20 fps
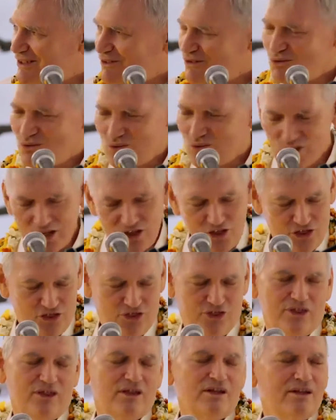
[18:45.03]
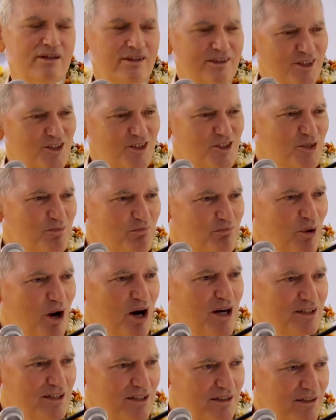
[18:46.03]
with this
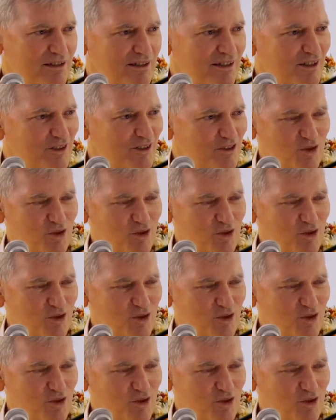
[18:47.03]
body